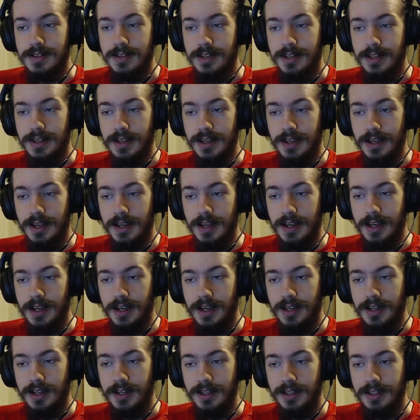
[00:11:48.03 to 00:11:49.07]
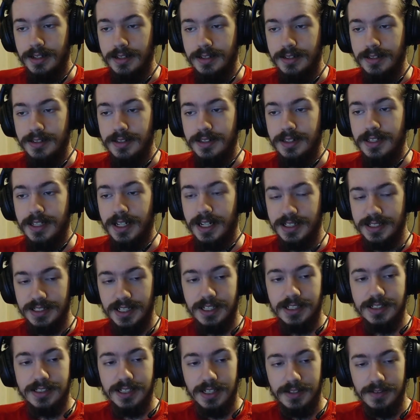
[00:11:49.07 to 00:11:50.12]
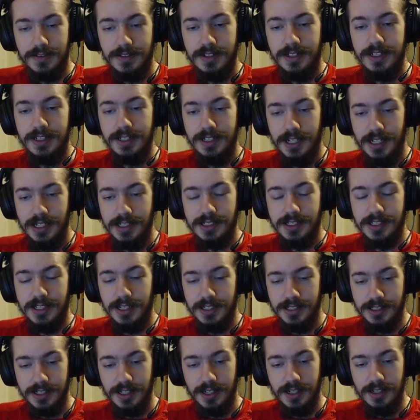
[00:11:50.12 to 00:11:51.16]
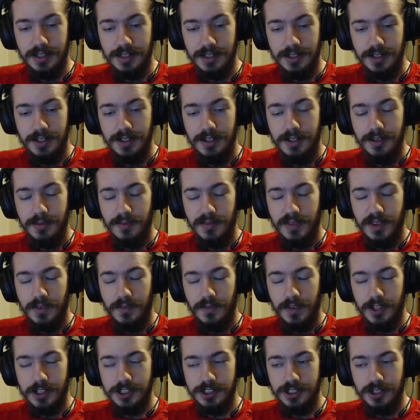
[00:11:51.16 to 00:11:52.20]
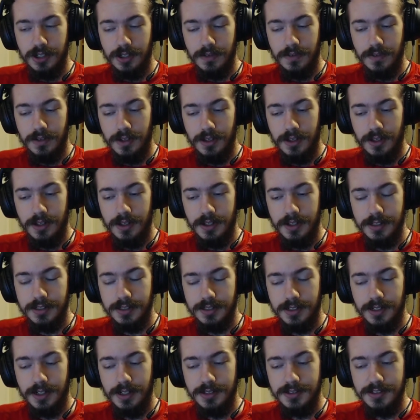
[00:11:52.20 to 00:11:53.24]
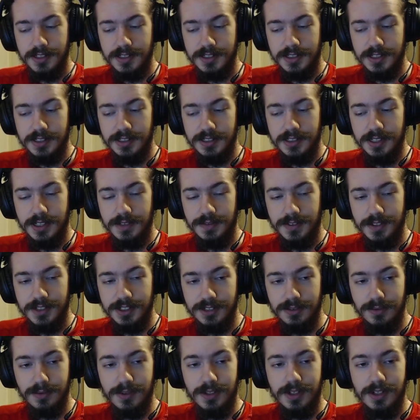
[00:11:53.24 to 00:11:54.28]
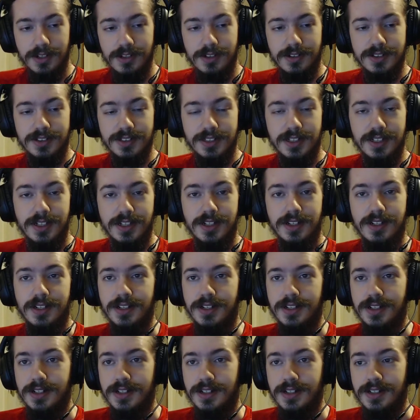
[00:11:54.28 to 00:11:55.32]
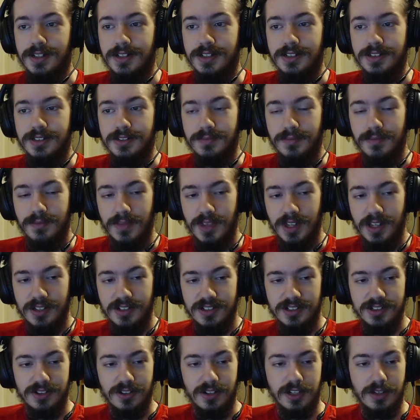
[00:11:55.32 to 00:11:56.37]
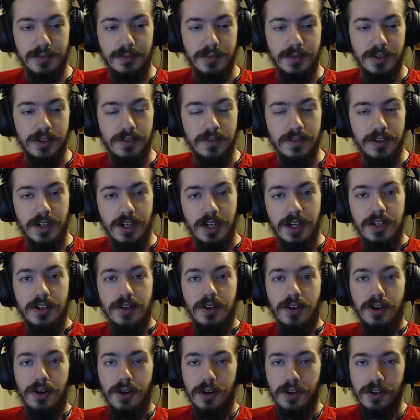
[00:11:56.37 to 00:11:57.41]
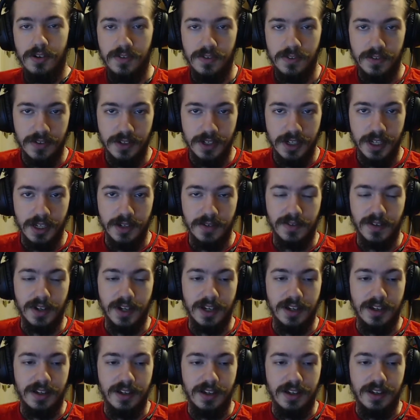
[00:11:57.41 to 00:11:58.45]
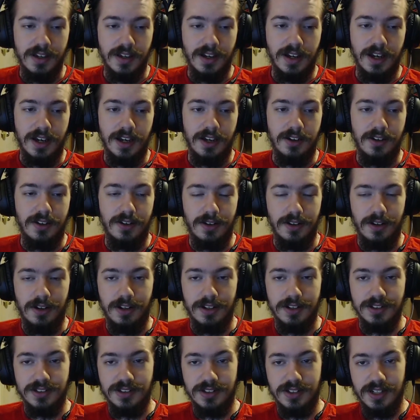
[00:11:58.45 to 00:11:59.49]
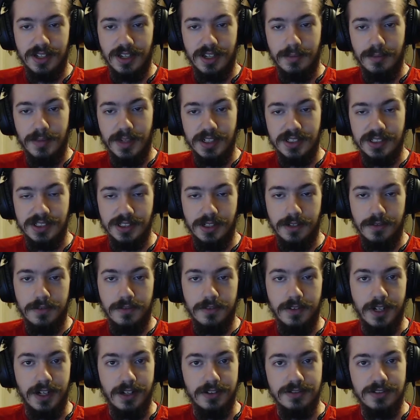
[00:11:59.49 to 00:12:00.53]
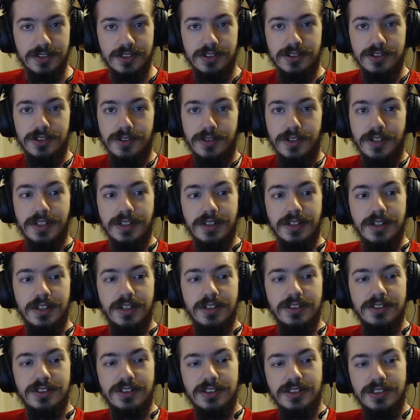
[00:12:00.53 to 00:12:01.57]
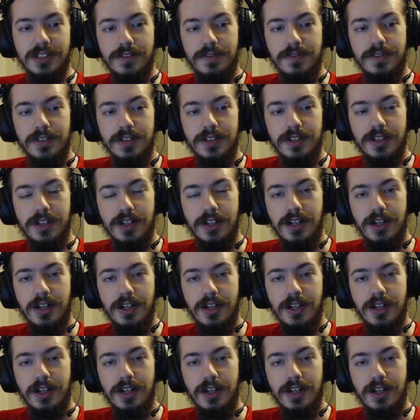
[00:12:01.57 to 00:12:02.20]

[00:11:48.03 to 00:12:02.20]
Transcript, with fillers: Yeah. And I definitely need to get done. Finish all of Holly's content and Devious Worlds. So I can move on. Hopefully if I... I'll also get myself around to doing the stuff in the